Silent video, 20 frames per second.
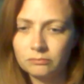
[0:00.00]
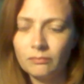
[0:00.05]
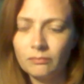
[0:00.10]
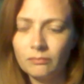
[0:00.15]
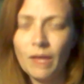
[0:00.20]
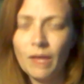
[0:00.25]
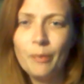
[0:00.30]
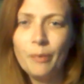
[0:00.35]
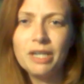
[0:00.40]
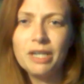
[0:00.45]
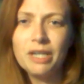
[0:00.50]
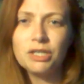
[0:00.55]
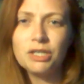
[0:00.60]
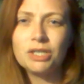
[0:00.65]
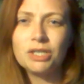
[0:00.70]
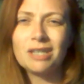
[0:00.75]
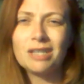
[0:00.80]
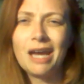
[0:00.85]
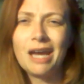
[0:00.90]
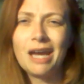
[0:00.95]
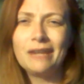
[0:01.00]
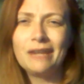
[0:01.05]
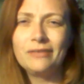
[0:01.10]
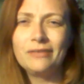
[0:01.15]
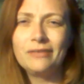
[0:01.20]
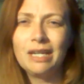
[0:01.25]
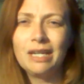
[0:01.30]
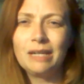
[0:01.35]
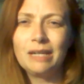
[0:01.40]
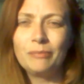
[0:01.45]
but it's just kind of
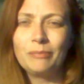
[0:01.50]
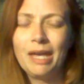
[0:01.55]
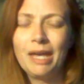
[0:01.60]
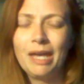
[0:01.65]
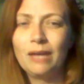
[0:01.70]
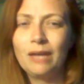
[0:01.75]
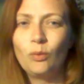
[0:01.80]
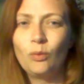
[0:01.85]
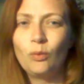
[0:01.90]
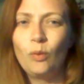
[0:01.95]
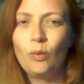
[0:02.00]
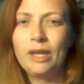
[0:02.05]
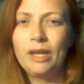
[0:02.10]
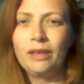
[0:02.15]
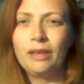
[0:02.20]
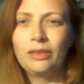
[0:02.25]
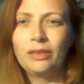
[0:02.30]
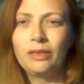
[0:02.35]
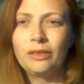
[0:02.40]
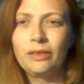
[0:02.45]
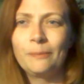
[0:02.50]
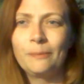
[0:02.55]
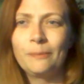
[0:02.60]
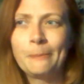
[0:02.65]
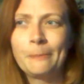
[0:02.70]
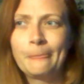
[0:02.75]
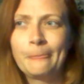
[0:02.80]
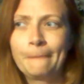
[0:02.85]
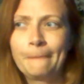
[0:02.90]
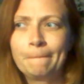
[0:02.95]
getting met with,
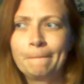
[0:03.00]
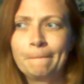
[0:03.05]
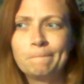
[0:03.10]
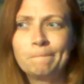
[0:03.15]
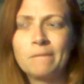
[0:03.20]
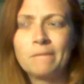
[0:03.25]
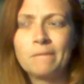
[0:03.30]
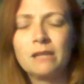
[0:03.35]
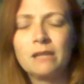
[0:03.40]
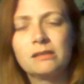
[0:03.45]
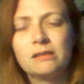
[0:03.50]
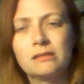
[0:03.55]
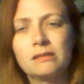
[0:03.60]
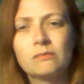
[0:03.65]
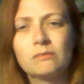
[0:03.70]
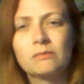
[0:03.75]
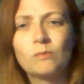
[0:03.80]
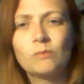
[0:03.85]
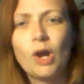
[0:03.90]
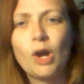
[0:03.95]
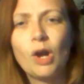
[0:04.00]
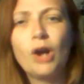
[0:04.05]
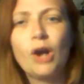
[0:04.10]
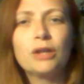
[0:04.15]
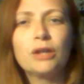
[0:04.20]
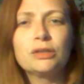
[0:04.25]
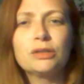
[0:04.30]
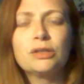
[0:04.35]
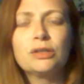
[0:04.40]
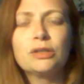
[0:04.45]
like, it's
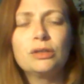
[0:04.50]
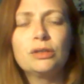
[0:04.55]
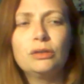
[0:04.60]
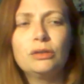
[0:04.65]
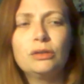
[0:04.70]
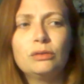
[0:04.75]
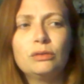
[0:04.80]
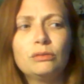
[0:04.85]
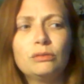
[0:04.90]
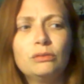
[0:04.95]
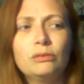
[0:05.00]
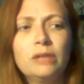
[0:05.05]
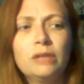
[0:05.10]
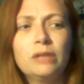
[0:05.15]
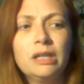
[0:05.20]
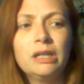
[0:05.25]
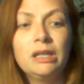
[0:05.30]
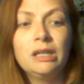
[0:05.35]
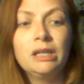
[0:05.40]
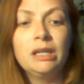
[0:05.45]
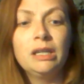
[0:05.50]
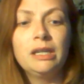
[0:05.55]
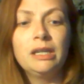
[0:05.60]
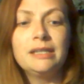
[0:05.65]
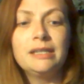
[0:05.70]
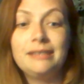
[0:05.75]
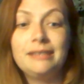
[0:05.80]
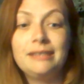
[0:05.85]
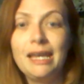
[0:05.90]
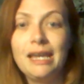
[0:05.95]
hard to
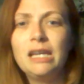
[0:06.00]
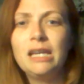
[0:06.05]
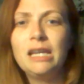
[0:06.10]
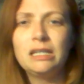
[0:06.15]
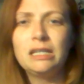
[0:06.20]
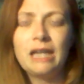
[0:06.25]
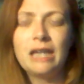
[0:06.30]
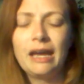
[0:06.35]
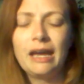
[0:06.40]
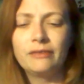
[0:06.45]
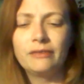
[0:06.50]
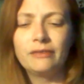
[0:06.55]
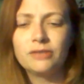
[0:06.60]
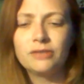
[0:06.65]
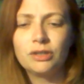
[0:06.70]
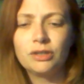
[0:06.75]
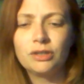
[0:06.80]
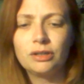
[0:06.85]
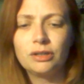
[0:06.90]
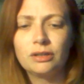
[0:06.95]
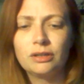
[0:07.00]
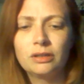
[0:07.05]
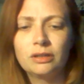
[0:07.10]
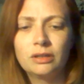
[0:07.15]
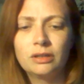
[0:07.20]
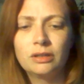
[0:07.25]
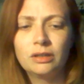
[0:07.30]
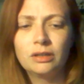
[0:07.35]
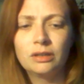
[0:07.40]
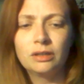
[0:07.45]
date after
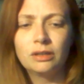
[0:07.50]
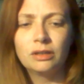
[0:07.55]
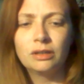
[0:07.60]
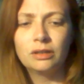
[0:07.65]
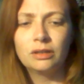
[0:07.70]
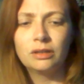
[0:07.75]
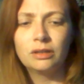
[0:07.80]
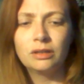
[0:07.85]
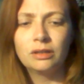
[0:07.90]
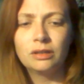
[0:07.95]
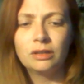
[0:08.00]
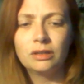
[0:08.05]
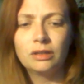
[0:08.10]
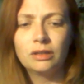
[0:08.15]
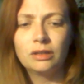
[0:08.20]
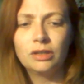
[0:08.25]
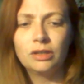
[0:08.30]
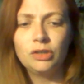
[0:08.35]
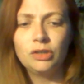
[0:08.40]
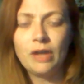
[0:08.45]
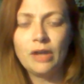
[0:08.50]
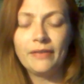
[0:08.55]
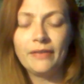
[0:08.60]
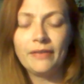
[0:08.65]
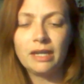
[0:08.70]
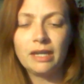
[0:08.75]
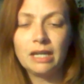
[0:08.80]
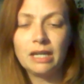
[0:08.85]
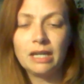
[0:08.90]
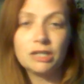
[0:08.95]
you have that
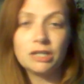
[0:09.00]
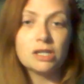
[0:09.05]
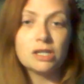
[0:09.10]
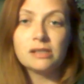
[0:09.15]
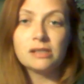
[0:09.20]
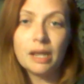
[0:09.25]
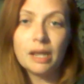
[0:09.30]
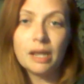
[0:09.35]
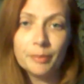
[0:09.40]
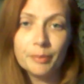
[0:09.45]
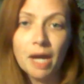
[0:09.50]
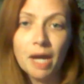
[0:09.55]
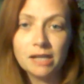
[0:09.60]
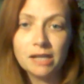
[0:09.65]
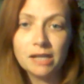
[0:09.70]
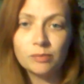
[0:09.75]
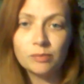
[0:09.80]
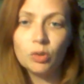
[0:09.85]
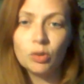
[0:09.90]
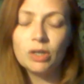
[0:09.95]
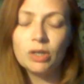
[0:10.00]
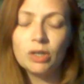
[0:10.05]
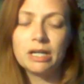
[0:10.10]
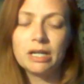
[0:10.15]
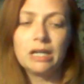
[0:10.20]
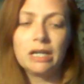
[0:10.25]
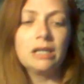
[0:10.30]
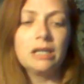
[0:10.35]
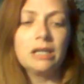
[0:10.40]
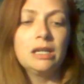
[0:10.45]
connection. It's not impossible, and
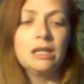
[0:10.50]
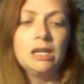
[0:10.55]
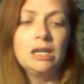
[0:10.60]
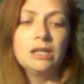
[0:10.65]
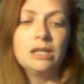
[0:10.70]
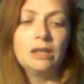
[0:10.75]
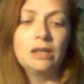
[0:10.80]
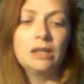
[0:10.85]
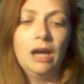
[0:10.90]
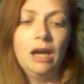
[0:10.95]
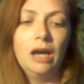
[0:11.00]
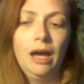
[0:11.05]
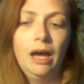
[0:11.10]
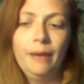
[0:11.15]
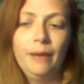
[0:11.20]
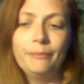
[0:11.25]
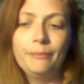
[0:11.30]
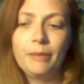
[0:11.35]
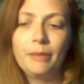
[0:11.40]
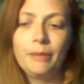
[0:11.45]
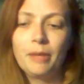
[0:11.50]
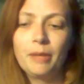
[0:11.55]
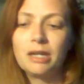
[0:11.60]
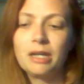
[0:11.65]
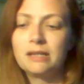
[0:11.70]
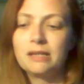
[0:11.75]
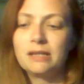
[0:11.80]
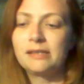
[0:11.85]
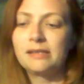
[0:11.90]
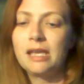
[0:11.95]
I'm not
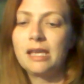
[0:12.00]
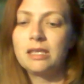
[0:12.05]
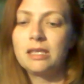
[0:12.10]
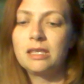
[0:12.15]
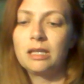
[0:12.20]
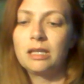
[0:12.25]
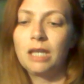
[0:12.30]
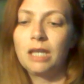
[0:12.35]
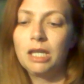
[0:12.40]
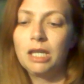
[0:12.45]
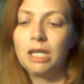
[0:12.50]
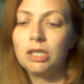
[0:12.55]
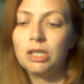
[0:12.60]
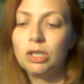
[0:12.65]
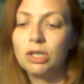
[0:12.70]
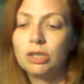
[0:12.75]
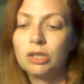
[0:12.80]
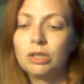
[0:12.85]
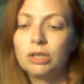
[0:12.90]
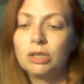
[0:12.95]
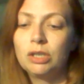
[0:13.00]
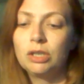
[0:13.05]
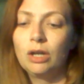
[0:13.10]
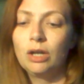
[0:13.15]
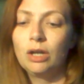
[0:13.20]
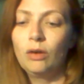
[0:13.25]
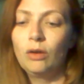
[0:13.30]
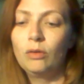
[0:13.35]
going to say that, like, you know,